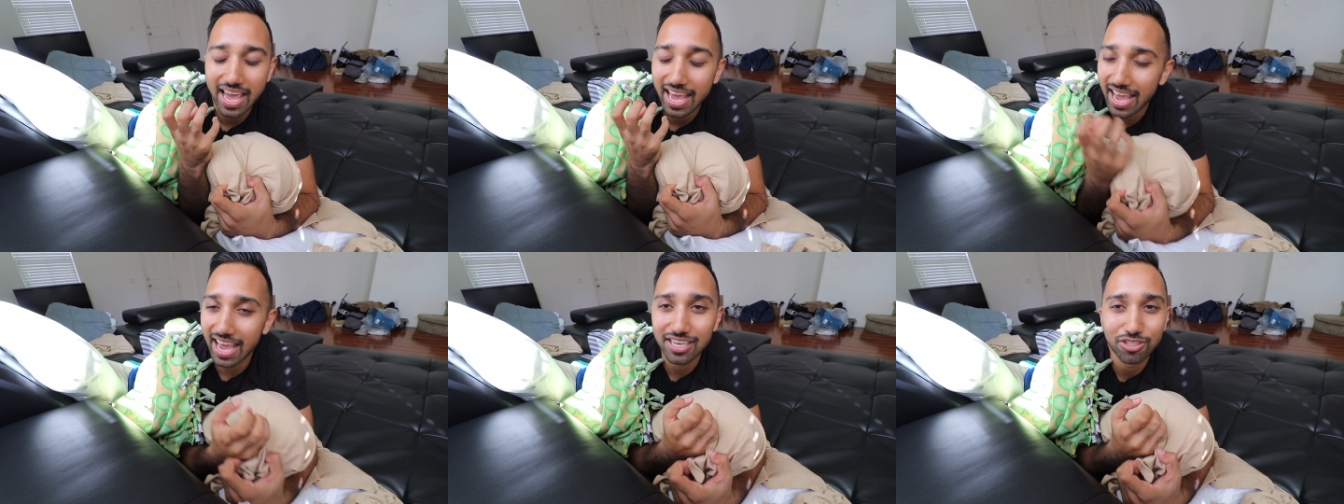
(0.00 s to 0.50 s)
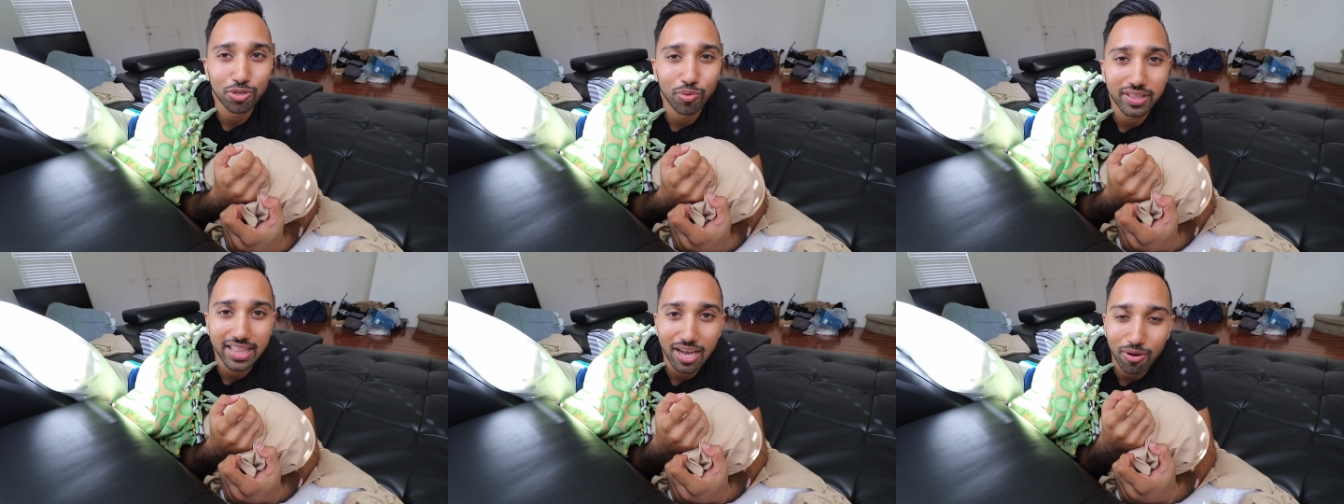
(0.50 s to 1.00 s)
can't do
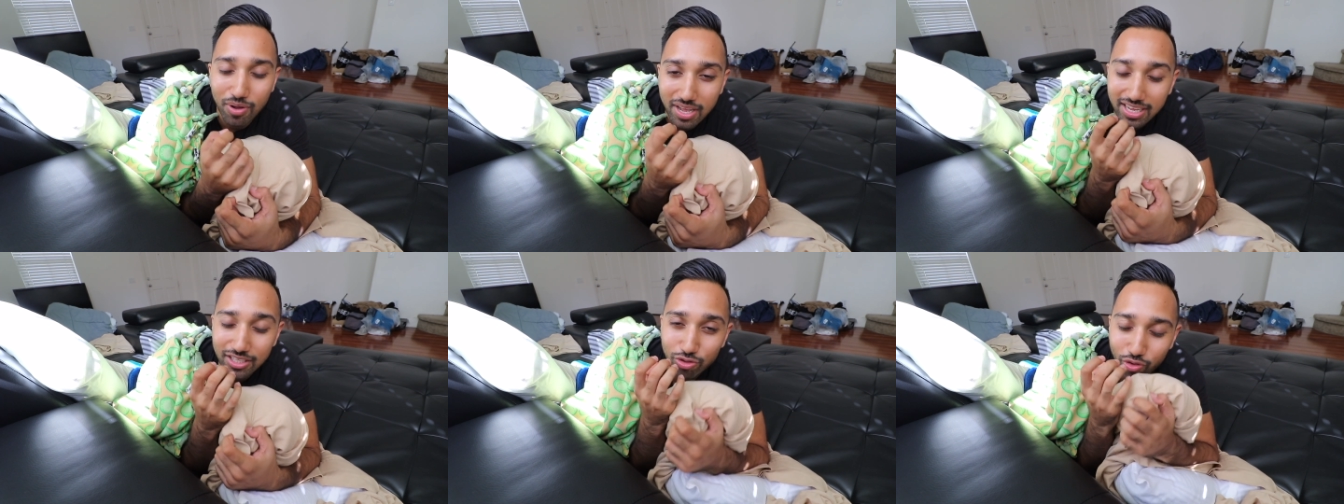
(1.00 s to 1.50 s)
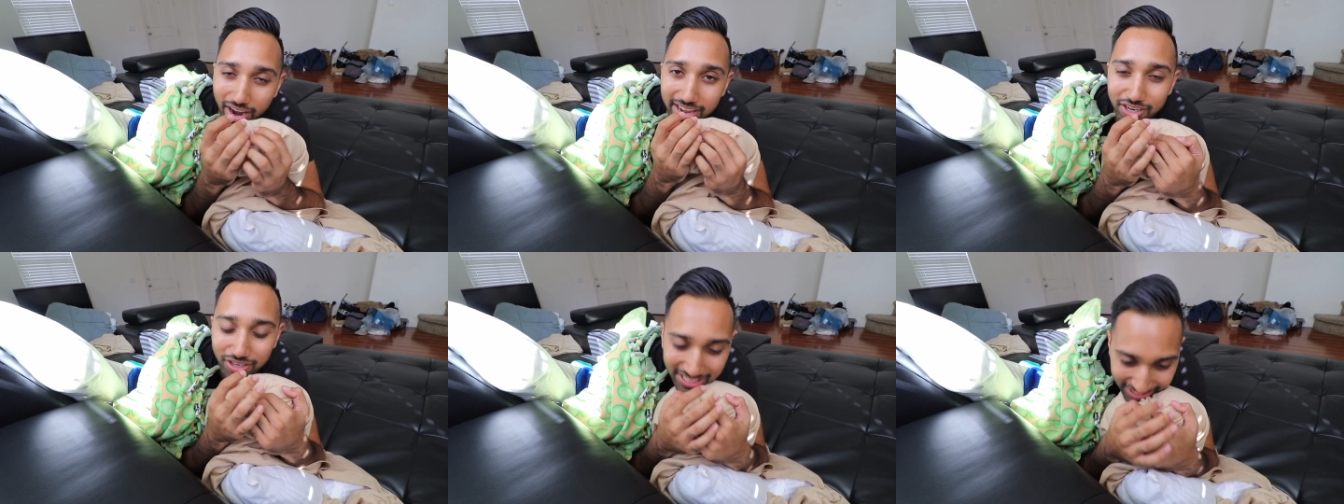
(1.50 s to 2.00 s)
without try
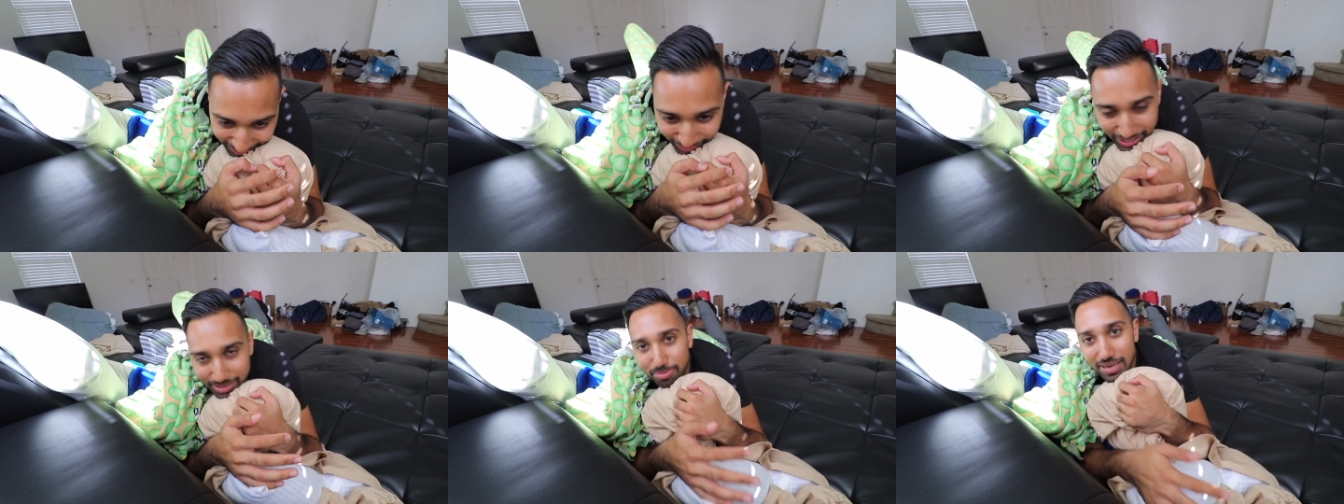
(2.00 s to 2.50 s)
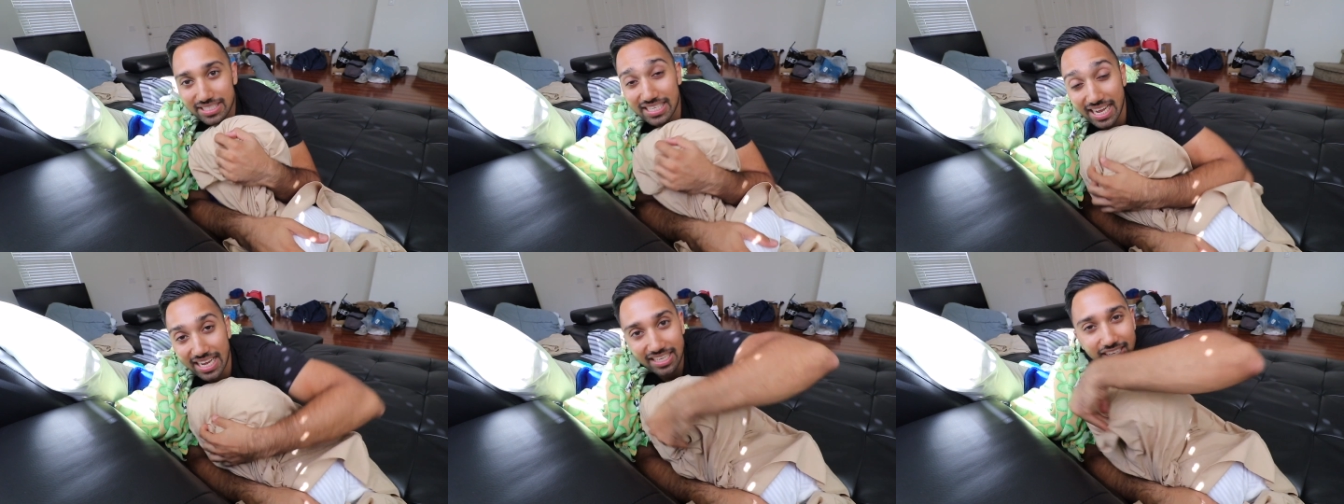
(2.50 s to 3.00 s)
you guys very best
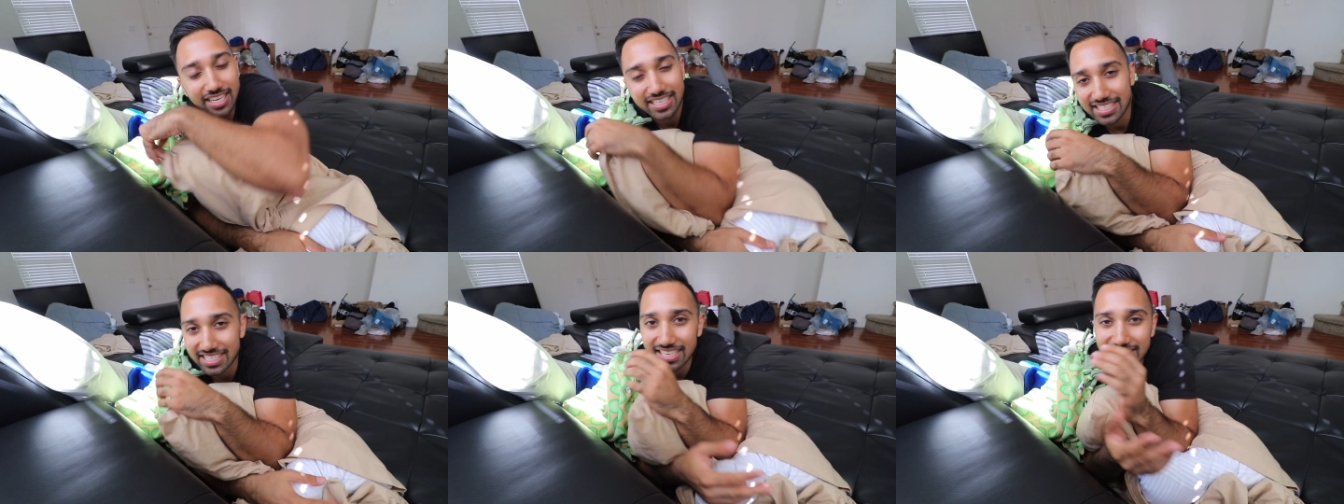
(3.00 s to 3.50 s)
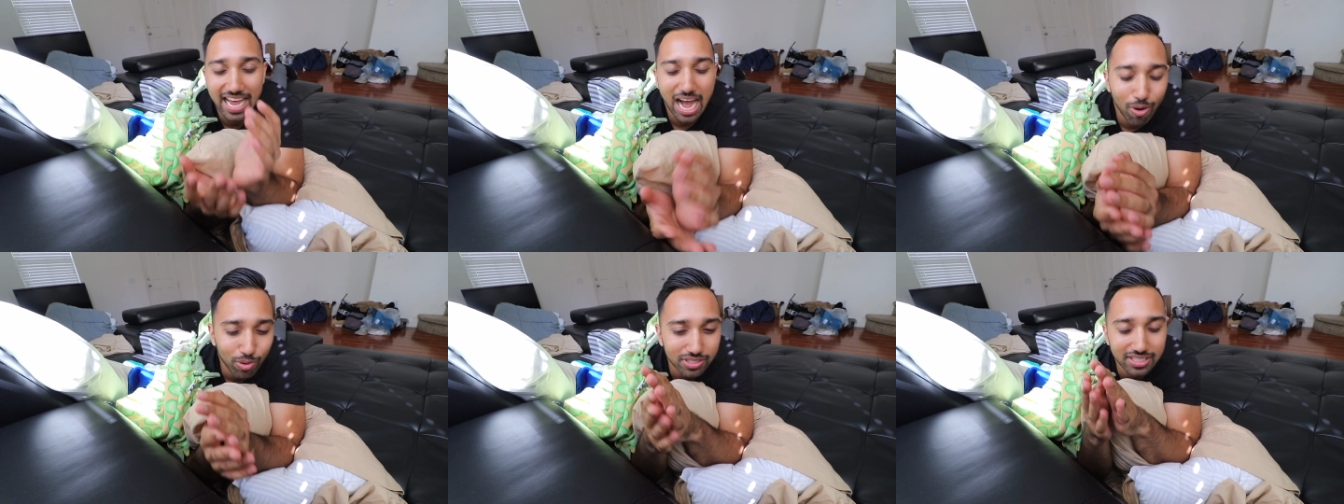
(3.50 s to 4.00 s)
get six
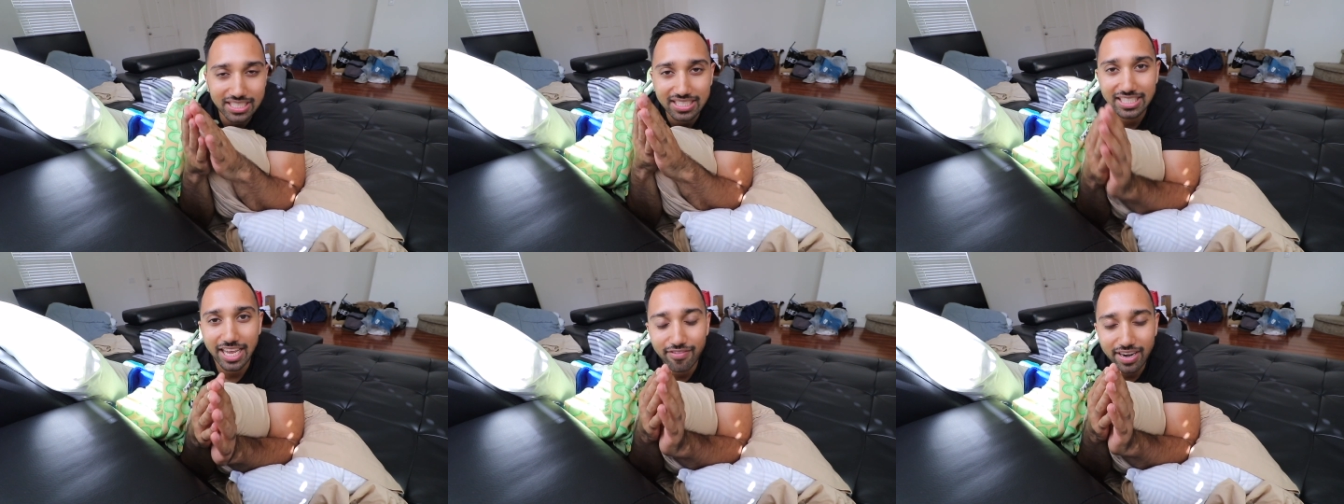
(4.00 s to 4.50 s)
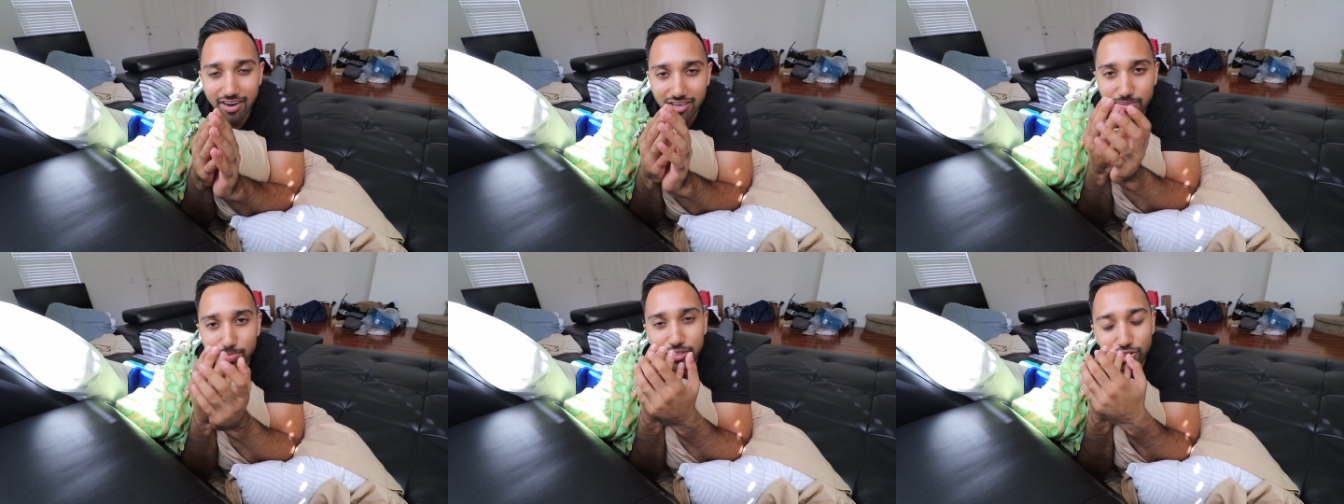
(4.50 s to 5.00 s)
hours get seven
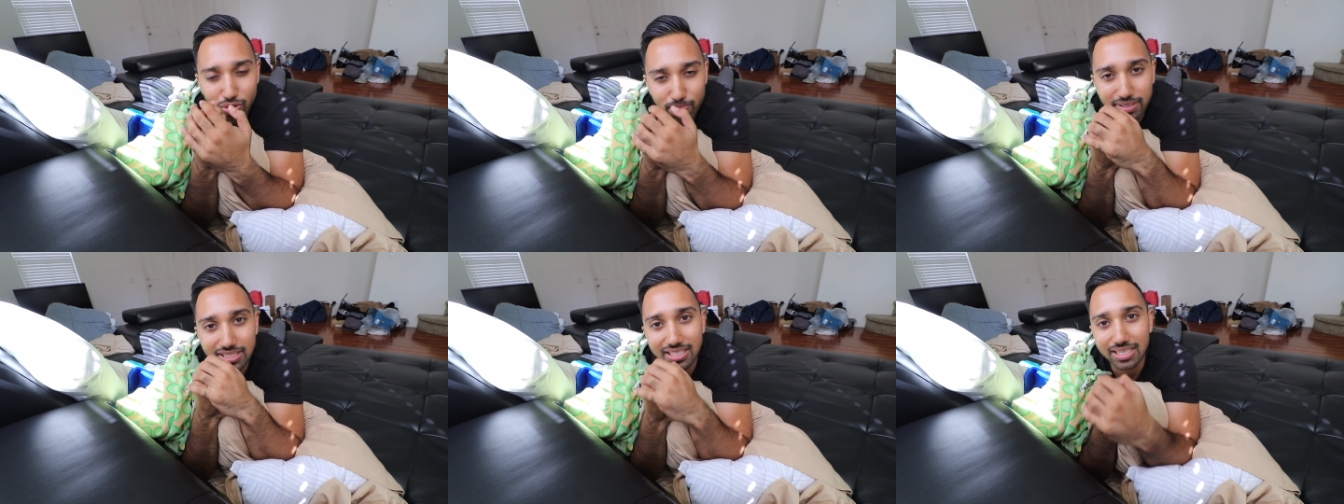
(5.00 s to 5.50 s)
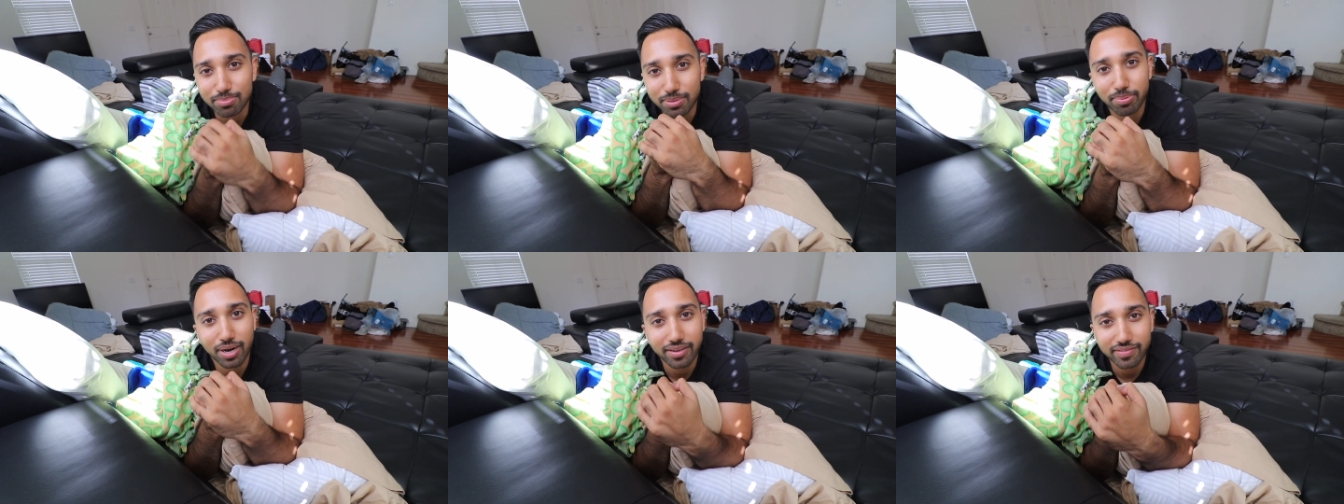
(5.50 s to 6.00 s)
hours but don't be sleep
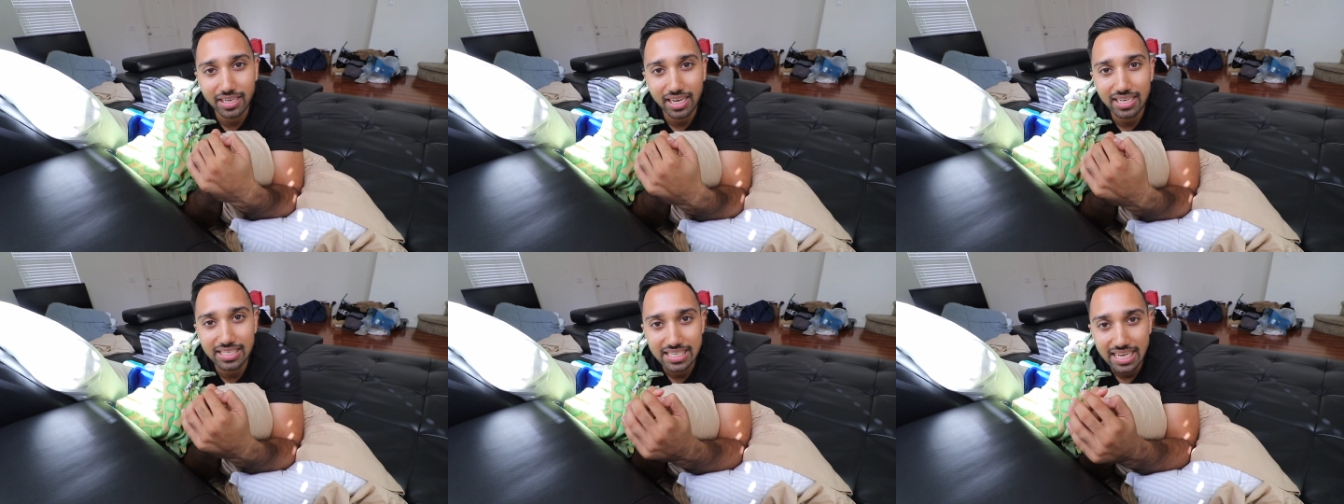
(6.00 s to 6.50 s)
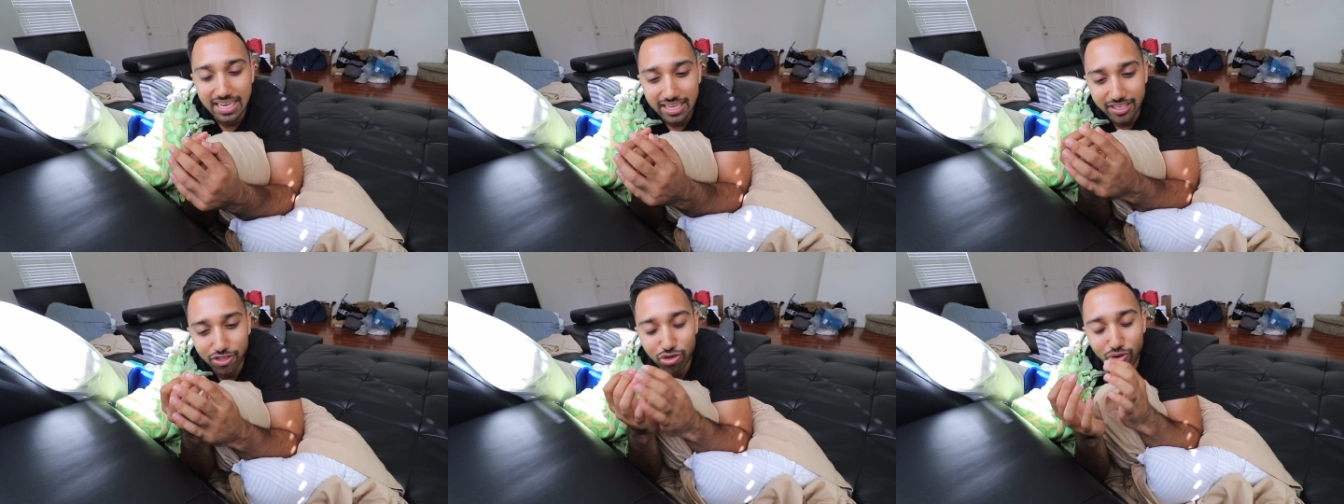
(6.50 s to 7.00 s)
deprived guys you